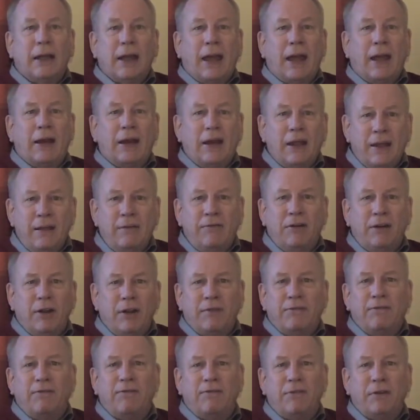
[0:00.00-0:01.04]
and even
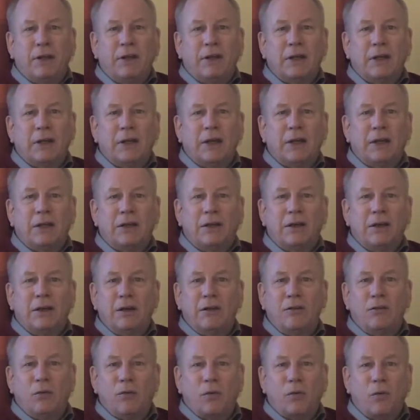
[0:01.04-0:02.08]
if it
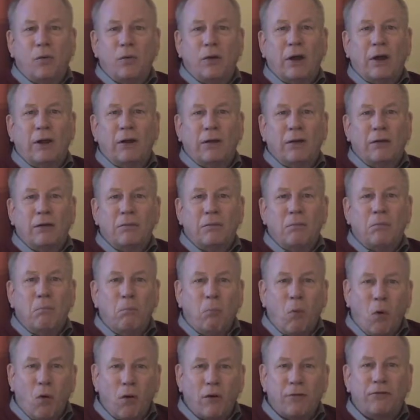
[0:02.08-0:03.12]
didn't require
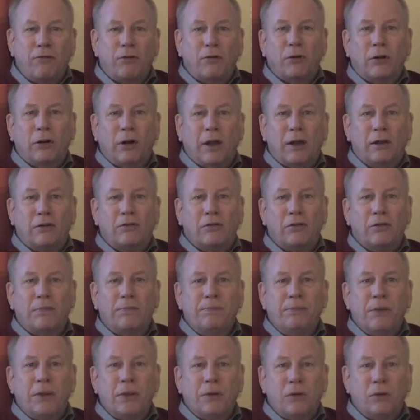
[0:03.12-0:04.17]
more
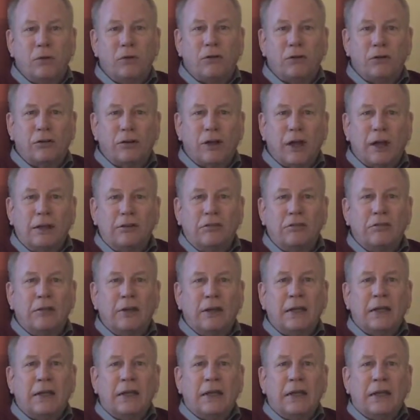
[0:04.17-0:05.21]
fertilizer, which it
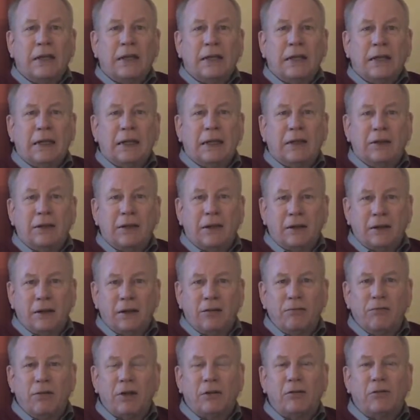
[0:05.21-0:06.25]
does, than
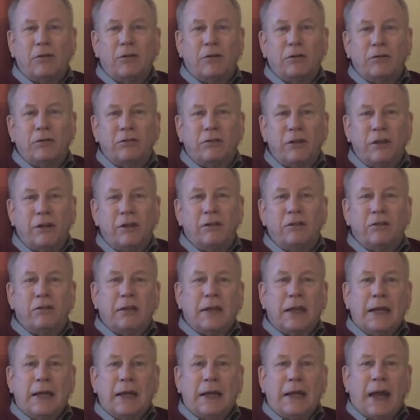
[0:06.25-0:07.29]
conventional
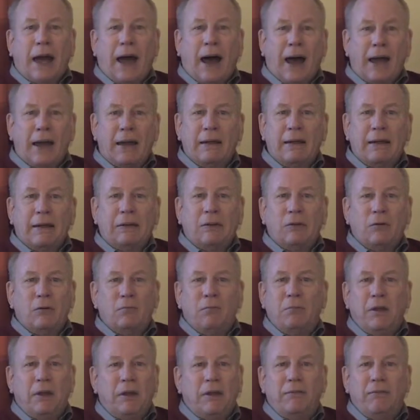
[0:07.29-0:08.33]
seeds, I
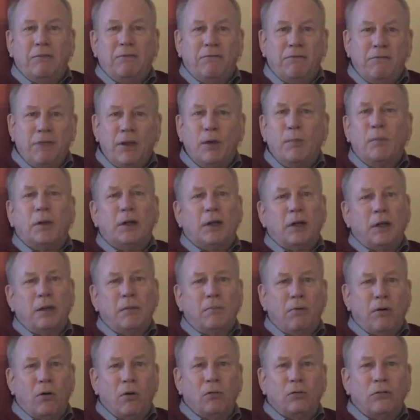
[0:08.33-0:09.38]
would be vehemently
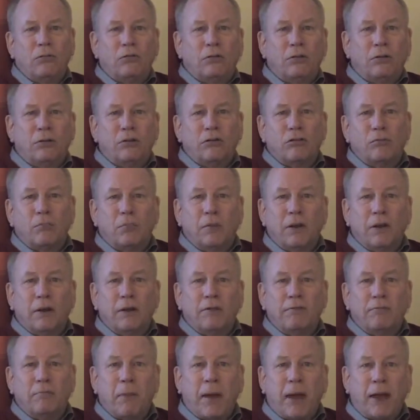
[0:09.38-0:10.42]
opposed to the
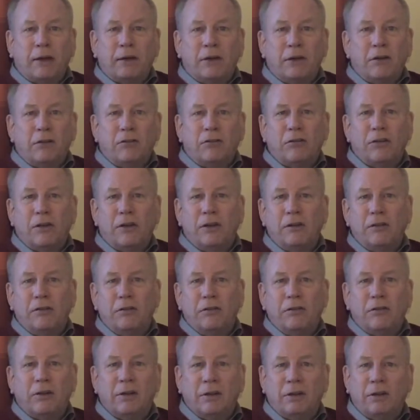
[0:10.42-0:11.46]
spread of patented
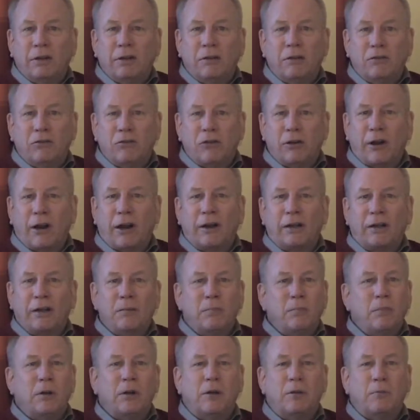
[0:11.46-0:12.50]
seeds in
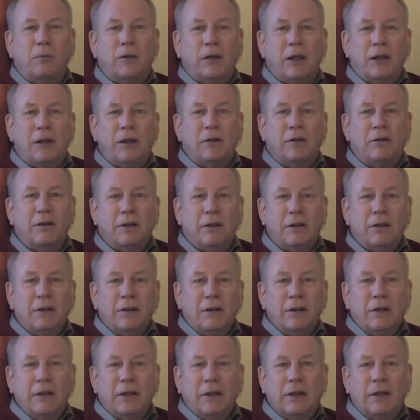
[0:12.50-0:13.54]
genetically manipulated
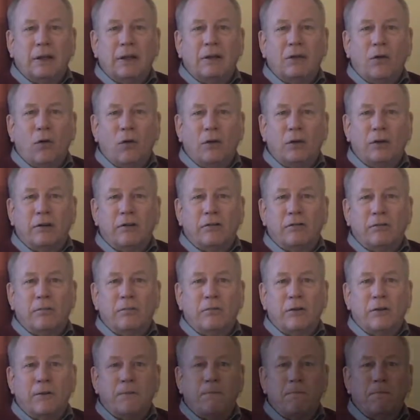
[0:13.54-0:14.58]

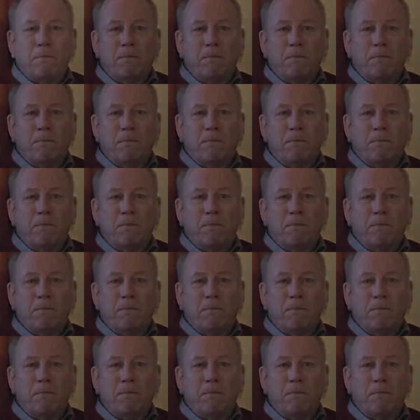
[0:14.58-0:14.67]
organisms.